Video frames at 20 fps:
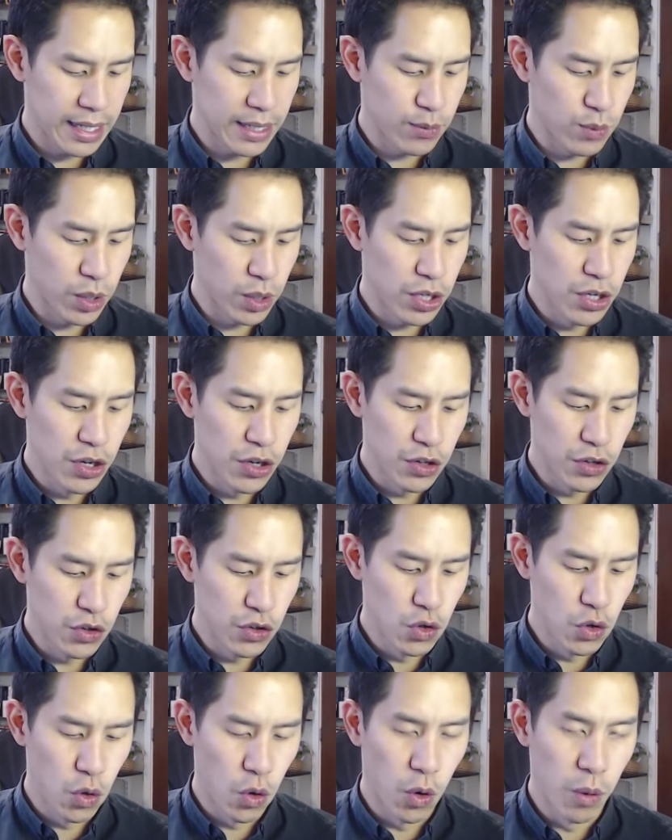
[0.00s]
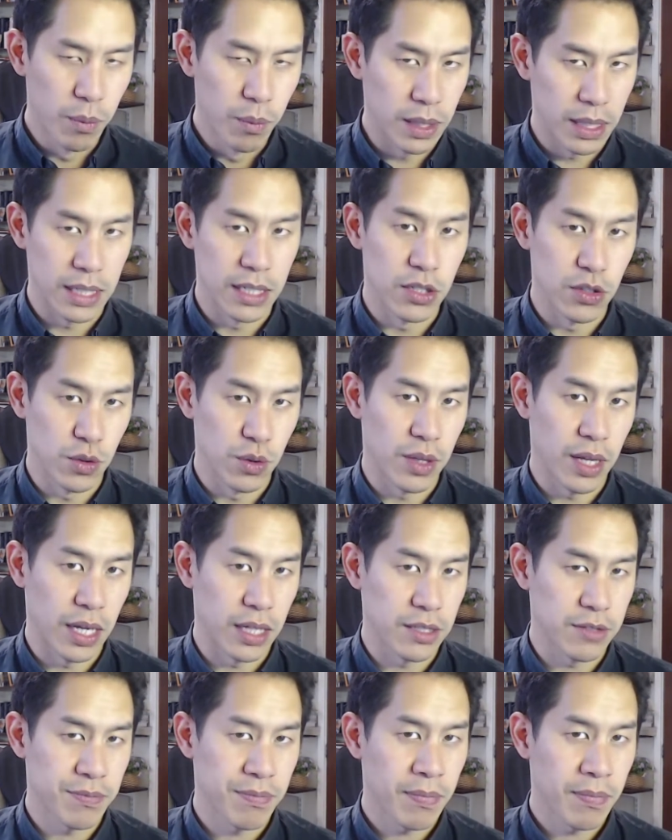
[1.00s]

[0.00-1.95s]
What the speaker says: would normally do things.